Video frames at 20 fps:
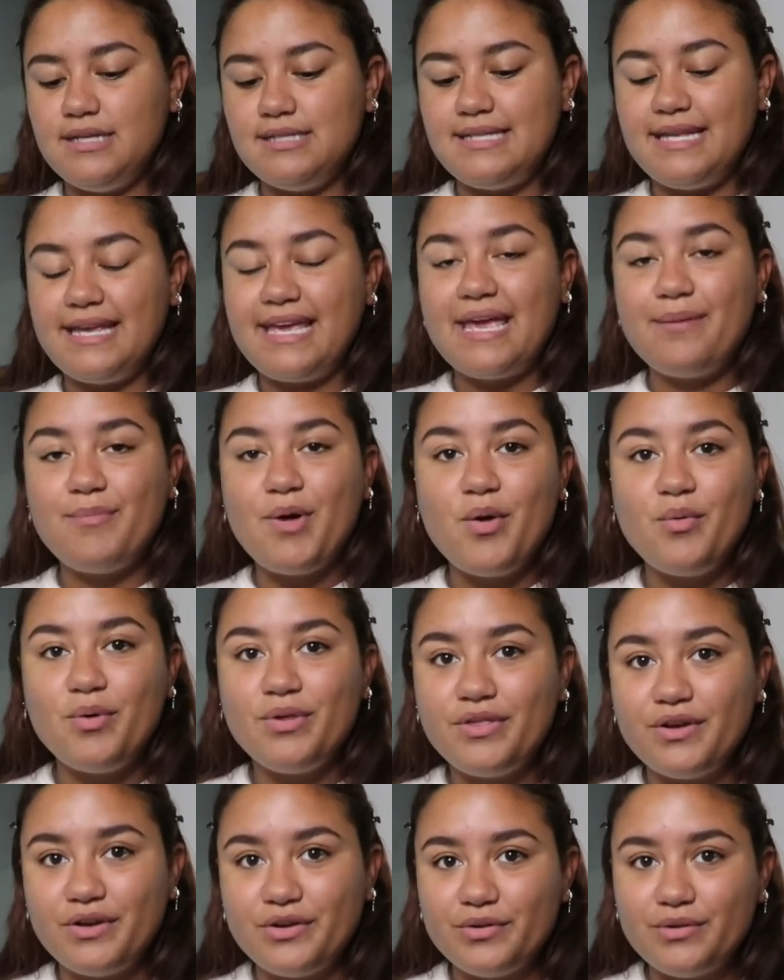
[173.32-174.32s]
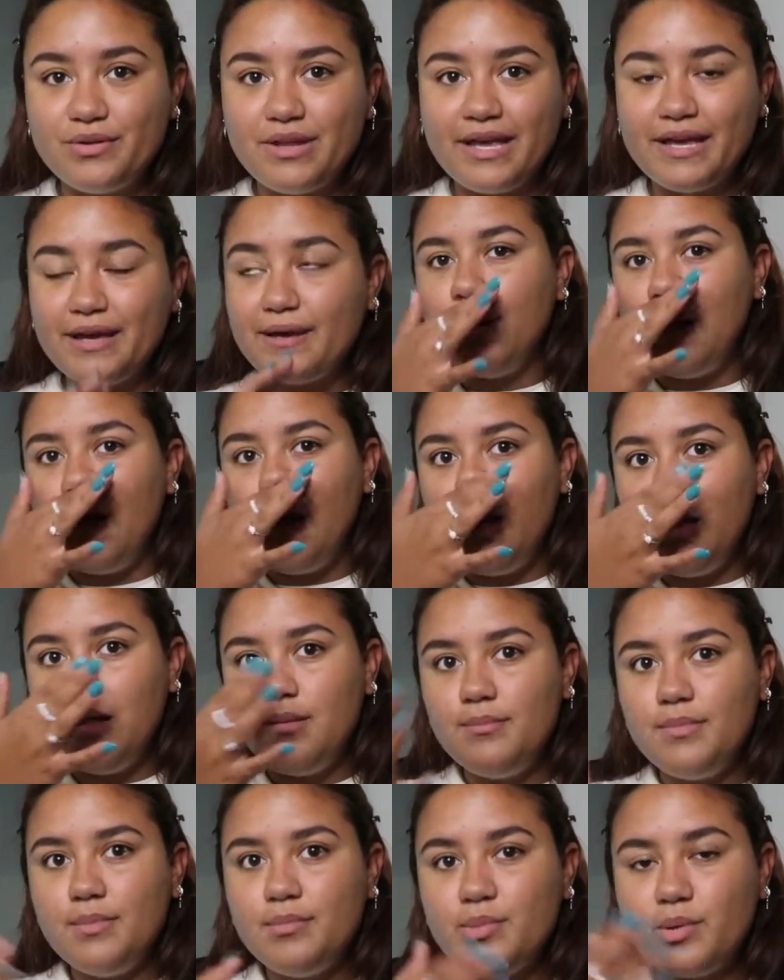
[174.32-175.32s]
because they came out with their new like
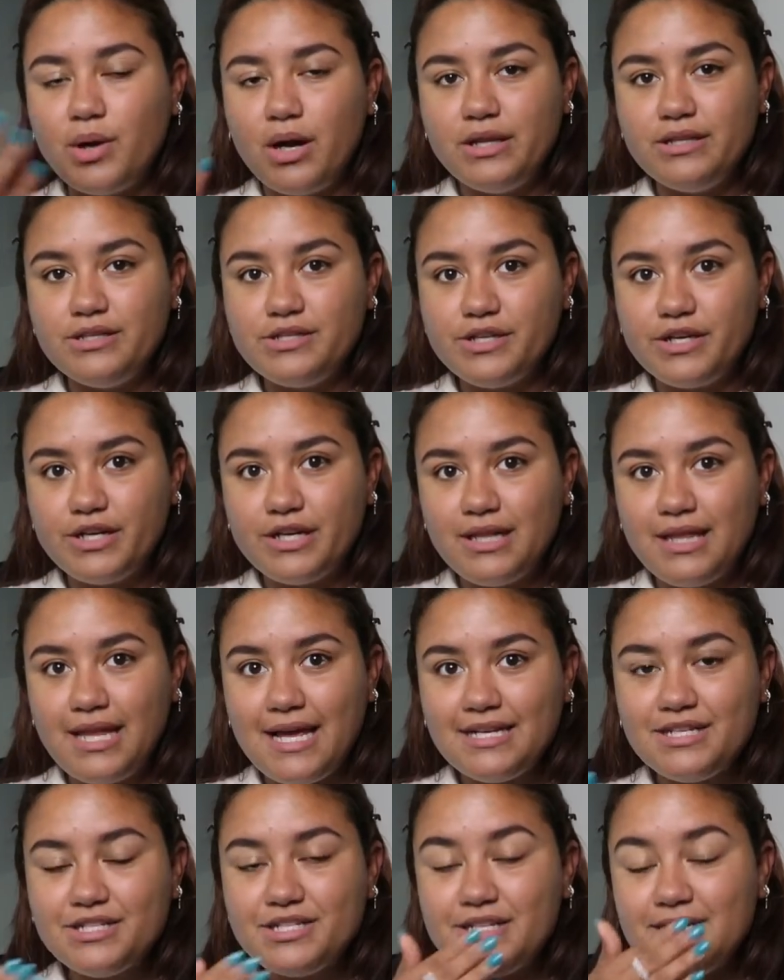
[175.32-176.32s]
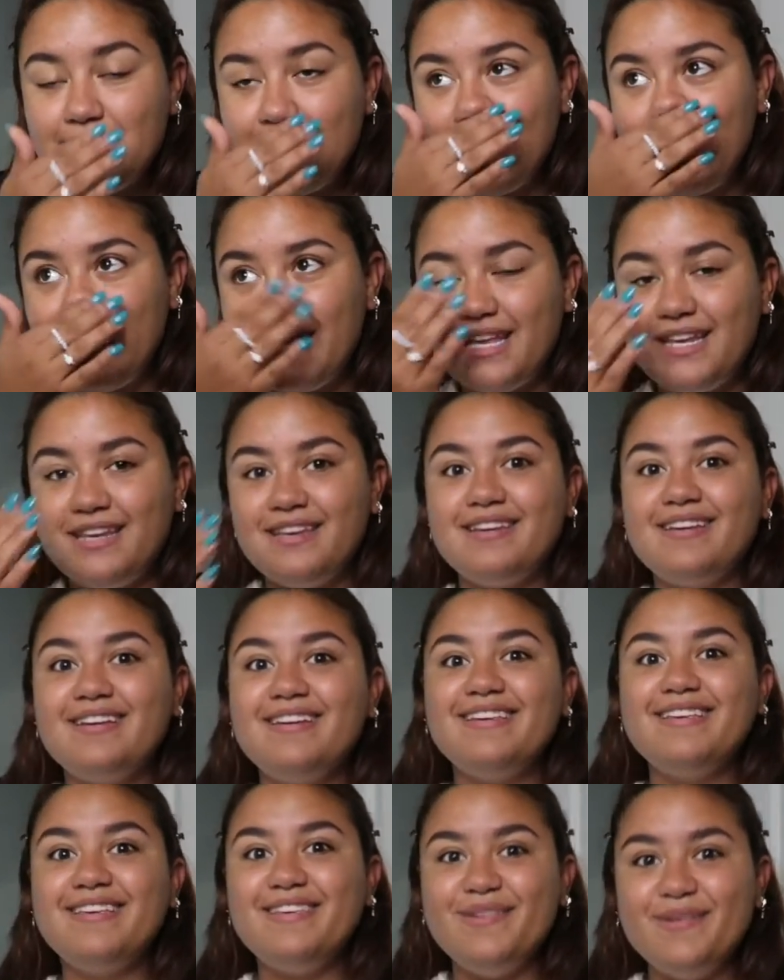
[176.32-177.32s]
balm bronzer collection and
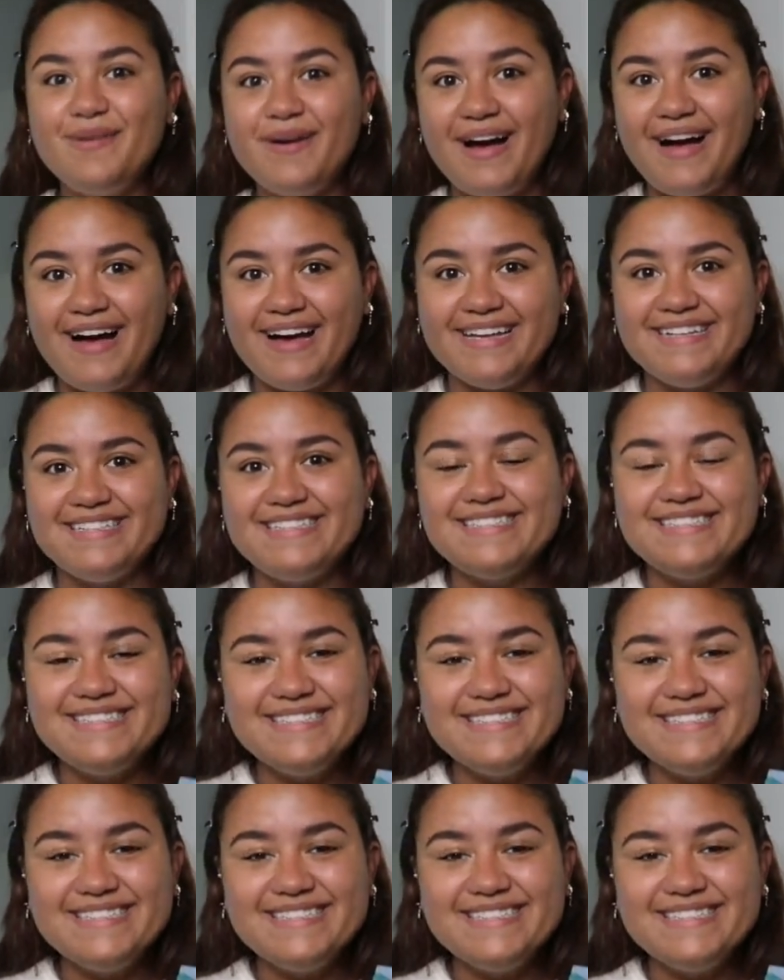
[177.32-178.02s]
you guys,